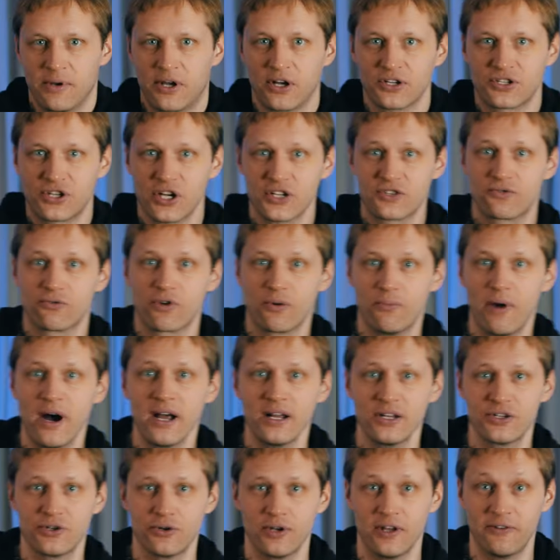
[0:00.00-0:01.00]
Because just to
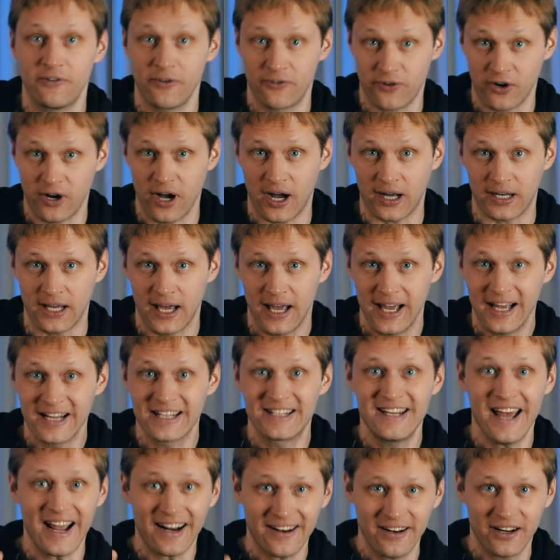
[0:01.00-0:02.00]
remind you, if you forgot,
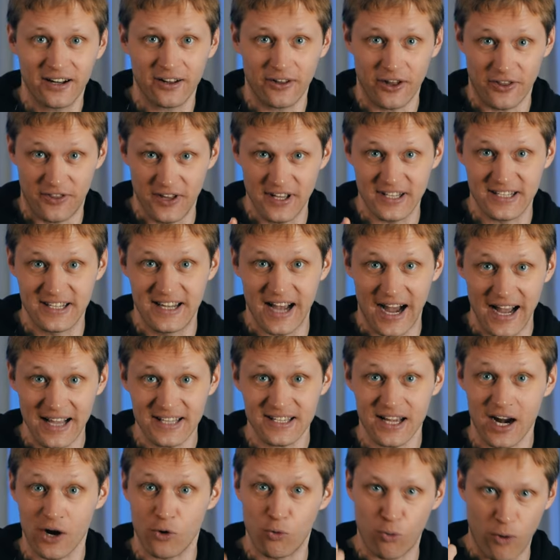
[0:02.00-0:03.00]
Technically, these
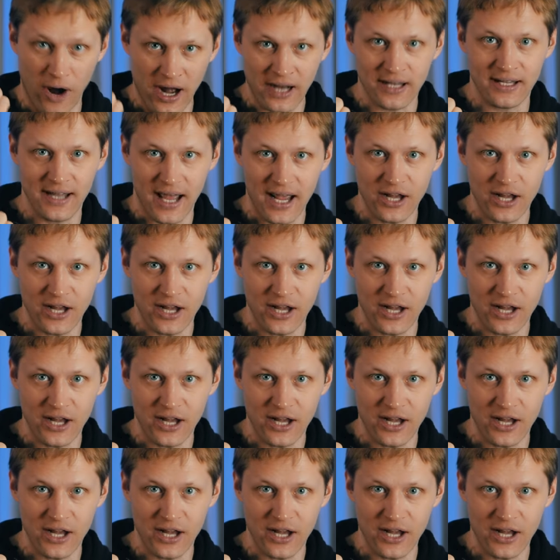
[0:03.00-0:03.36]
guys are one